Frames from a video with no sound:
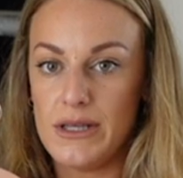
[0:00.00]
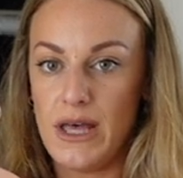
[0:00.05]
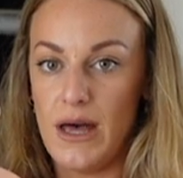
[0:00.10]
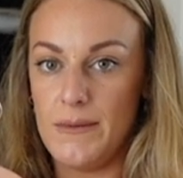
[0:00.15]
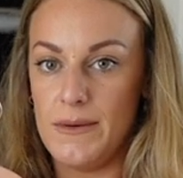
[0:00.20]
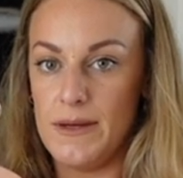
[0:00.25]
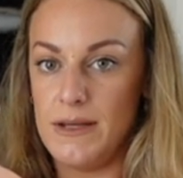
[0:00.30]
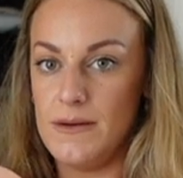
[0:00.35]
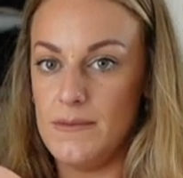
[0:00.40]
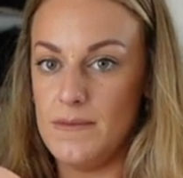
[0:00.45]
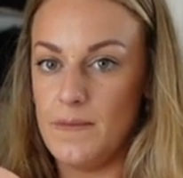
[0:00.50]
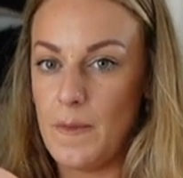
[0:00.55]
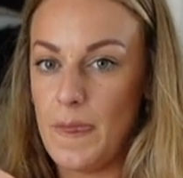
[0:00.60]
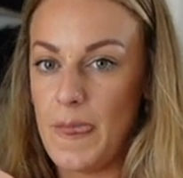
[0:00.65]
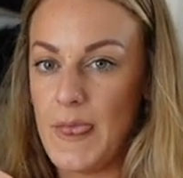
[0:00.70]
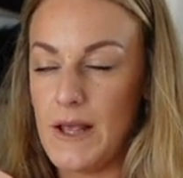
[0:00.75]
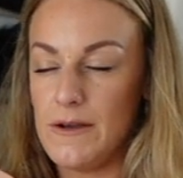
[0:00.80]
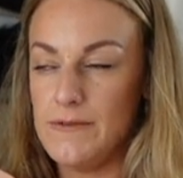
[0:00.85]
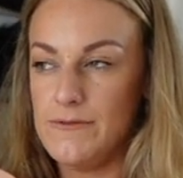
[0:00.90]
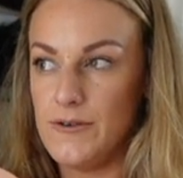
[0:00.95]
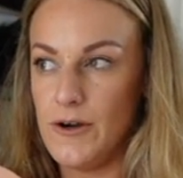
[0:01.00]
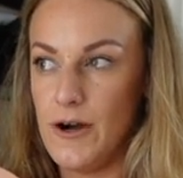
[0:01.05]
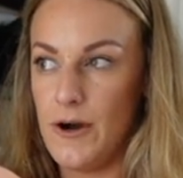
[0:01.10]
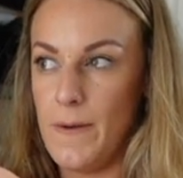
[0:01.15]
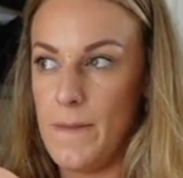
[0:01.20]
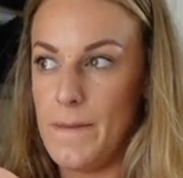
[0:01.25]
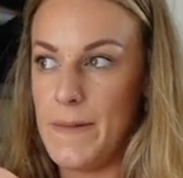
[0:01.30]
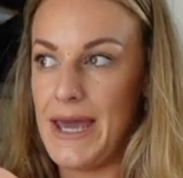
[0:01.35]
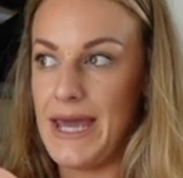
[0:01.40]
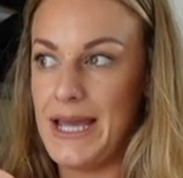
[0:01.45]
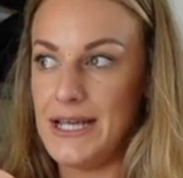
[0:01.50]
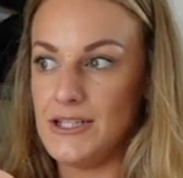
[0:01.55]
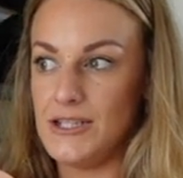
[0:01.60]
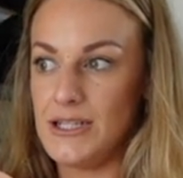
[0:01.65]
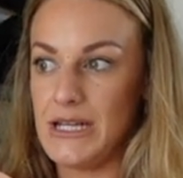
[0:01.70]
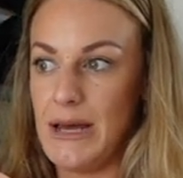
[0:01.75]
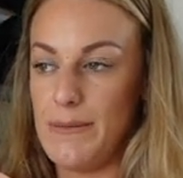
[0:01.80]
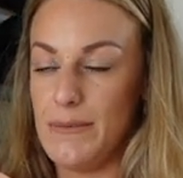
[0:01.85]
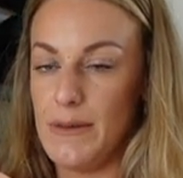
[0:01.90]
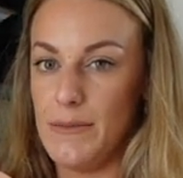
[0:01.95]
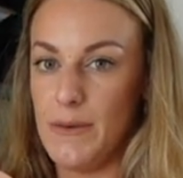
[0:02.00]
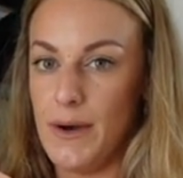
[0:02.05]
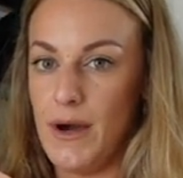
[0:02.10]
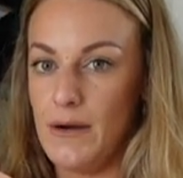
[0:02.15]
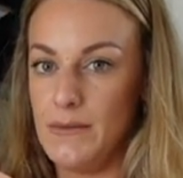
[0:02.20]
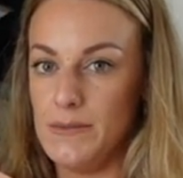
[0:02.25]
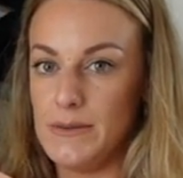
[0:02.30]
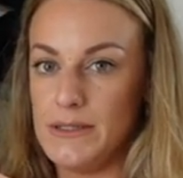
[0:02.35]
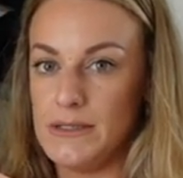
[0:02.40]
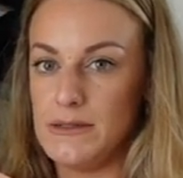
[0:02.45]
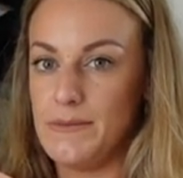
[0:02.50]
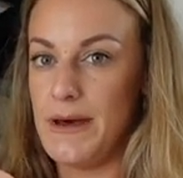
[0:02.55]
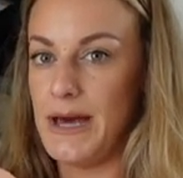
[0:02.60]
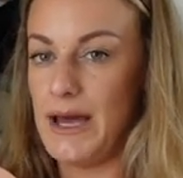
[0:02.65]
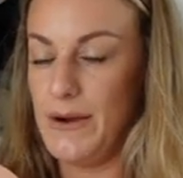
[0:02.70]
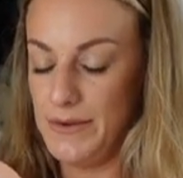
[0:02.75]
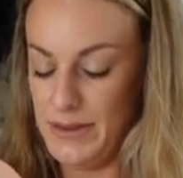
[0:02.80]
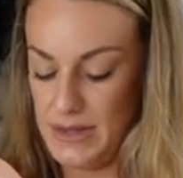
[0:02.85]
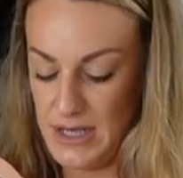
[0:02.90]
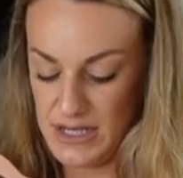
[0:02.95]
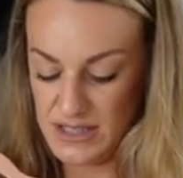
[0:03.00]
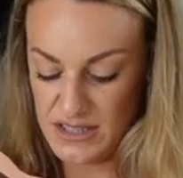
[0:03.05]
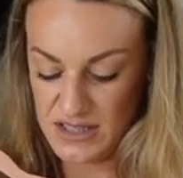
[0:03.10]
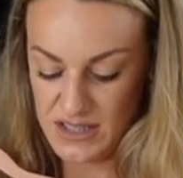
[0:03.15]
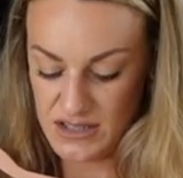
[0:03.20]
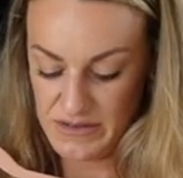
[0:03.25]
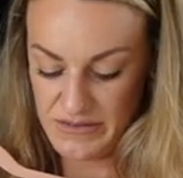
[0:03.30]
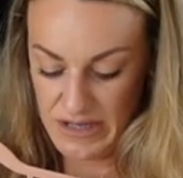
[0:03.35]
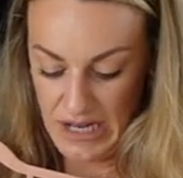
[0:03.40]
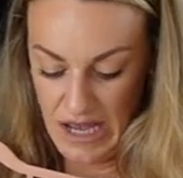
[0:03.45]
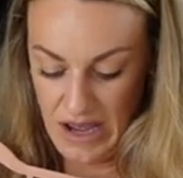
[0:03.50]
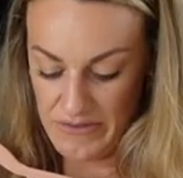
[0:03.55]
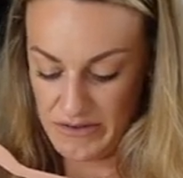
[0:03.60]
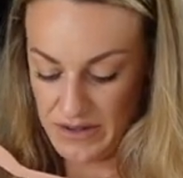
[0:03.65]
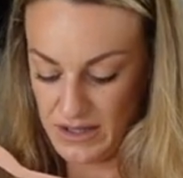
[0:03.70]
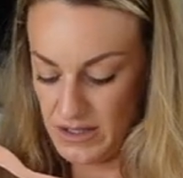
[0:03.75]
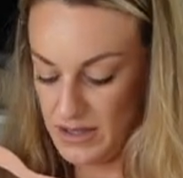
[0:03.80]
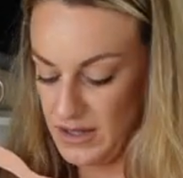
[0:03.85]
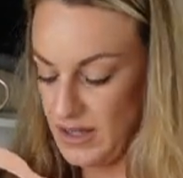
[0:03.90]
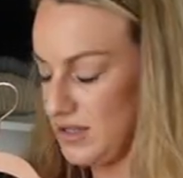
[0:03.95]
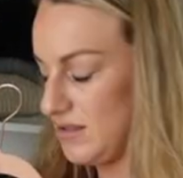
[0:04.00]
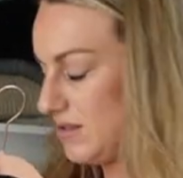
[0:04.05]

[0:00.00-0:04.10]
coming from H&M that I'm hoping to pair with this because I don't really have anything that